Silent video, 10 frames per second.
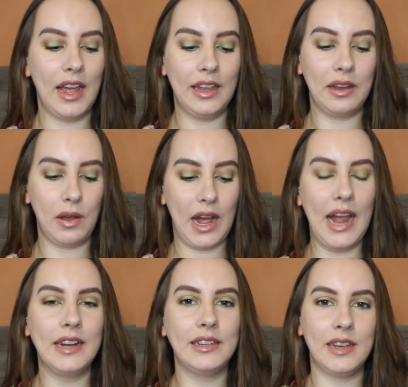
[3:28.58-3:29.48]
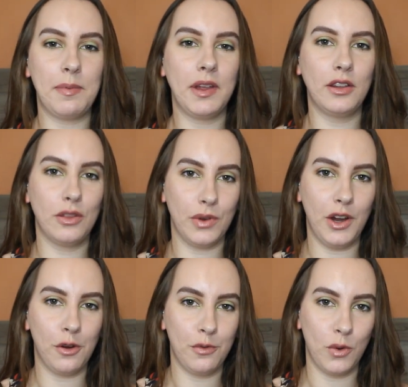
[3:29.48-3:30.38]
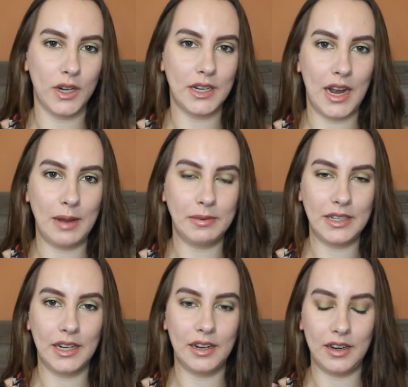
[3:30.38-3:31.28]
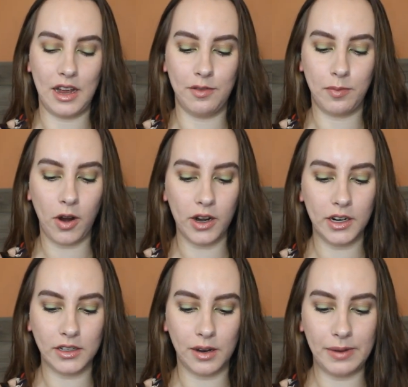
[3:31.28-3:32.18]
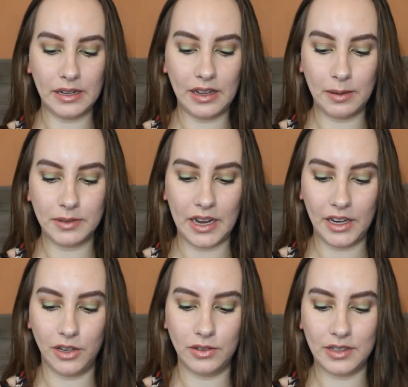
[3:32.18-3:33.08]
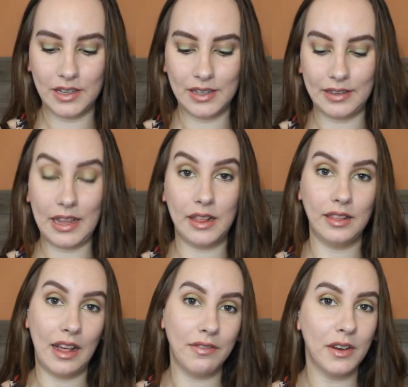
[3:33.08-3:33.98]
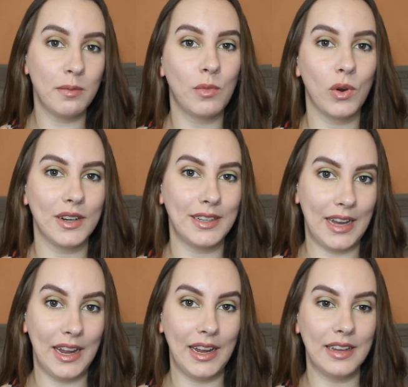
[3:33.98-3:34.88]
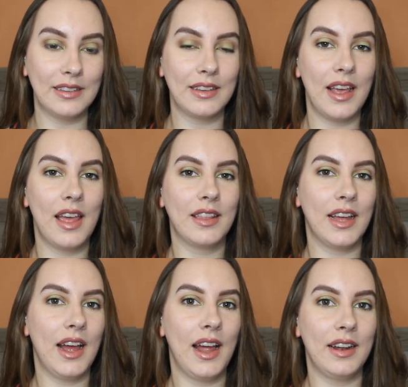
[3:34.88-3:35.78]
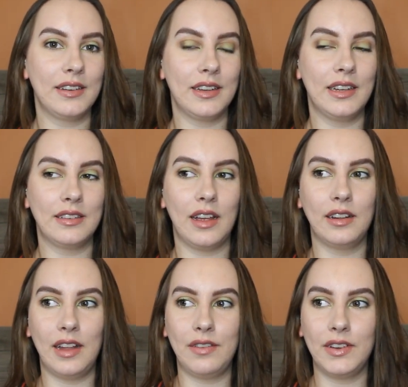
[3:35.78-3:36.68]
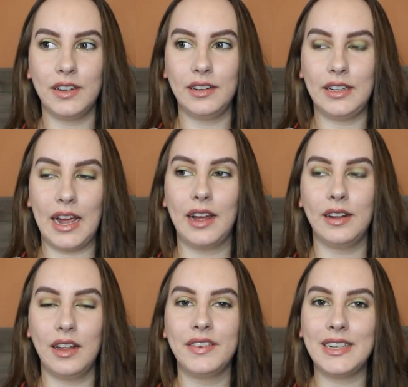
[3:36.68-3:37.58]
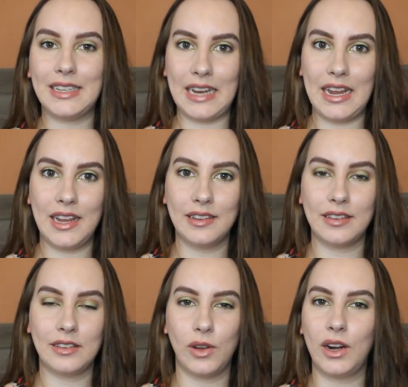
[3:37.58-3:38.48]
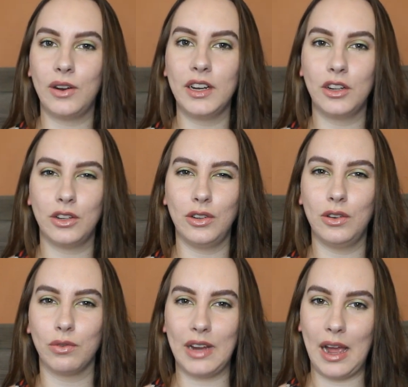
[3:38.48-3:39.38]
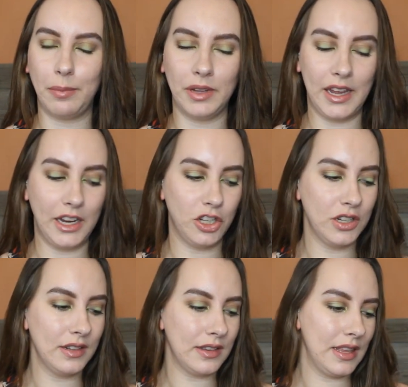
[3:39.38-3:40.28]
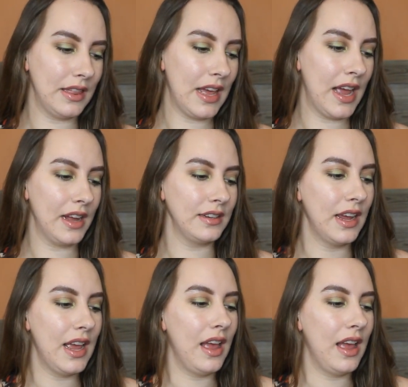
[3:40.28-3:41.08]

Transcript: like I had to dip in three or four times to get enough product on my lips. I used this 11 more days. That is 11, yeah, 11 days. So I don't include reapplications in that